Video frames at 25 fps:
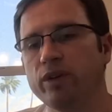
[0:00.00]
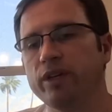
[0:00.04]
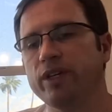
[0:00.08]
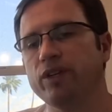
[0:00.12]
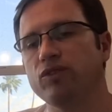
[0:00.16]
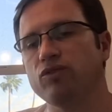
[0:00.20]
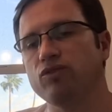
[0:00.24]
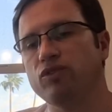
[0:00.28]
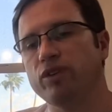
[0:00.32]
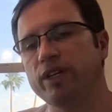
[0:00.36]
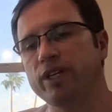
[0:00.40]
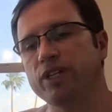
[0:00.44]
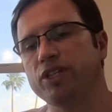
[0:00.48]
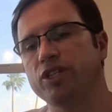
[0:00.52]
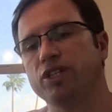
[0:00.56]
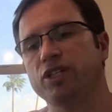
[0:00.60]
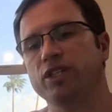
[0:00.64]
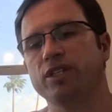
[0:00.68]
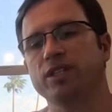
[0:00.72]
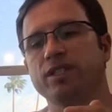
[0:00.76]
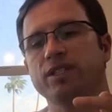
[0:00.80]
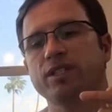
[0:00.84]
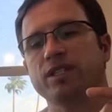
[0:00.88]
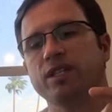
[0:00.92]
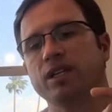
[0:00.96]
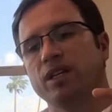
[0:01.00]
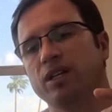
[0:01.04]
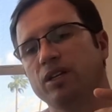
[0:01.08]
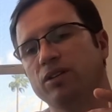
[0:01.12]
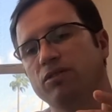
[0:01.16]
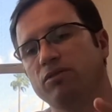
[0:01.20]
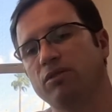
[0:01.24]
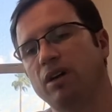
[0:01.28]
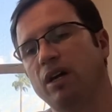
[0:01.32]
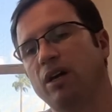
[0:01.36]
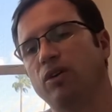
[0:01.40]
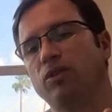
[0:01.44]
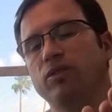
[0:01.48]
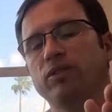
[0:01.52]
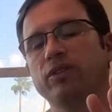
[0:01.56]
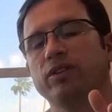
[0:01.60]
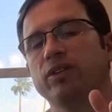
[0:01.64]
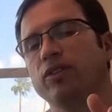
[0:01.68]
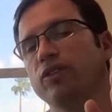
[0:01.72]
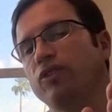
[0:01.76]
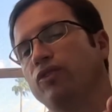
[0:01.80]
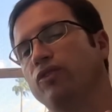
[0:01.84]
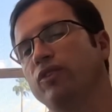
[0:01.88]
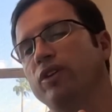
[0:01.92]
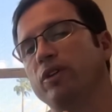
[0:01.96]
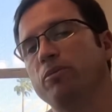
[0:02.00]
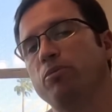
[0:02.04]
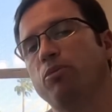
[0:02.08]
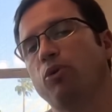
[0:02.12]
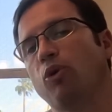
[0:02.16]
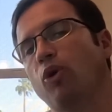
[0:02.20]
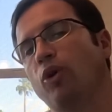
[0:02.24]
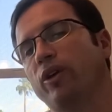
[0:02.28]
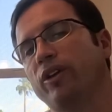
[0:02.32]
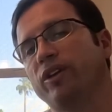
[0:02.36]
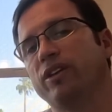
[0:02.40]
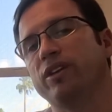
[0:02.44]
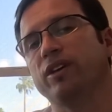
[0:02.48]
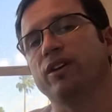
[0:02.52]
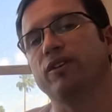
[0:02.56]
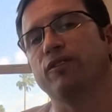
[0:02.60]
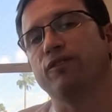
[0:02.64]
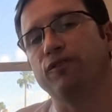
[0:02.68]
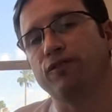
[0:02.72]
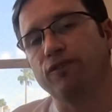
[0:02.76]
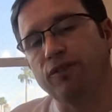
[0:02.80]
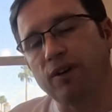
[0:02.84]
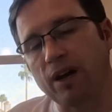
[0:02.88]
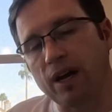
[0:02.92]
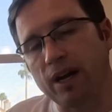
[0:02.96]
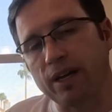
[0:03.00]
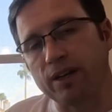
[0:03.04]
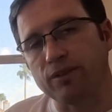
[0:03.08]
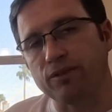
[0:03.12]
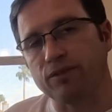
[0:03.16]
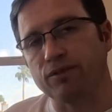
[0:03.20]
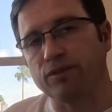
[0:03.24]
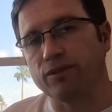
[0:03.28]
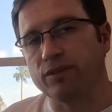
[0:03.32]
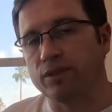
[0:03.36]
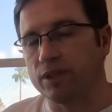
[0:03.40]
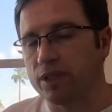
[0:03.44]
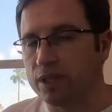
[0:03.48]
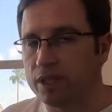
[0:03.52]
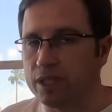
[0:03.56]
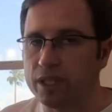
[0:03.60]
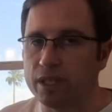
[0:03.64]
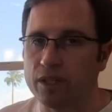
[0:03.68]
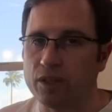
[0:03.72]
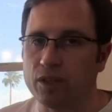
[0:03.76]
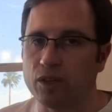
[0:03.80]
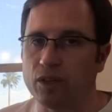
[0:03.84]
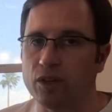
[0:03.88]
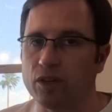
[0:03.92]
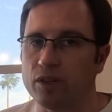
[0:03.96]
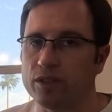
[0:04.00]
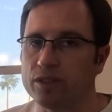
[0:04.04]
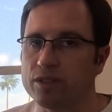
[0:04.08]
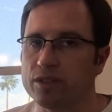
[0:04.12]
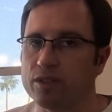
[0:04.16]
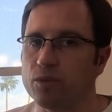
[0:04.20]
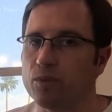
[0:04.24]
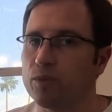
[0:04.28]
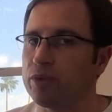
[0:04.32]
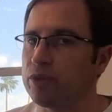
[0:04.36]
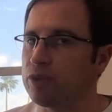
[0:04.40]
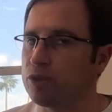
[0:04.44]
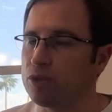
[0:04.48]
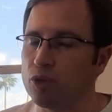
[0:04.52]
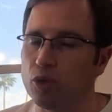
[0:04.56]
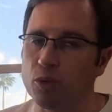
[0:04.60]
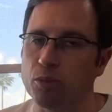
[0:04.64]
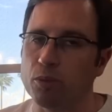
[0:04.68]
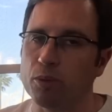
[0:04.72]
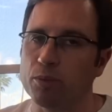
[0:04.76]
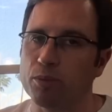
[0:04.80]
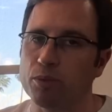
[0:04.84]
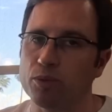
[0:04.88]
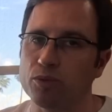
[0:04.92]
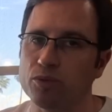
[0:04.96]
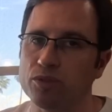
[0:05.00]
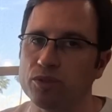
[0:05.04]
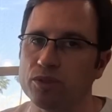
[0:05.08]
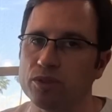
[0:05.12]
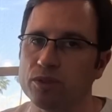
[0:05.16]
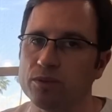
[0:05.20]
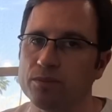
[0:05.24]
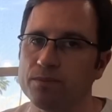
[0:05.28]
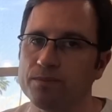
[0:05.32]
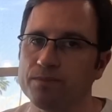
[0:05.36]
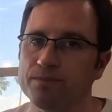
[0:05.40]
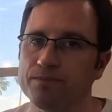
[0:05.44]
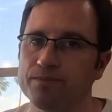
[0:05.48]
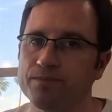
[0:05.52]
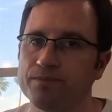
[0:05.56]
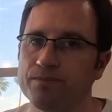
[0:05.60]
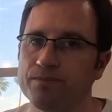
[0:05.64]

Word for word: only reaches around three point five gigahertz with turbo boost.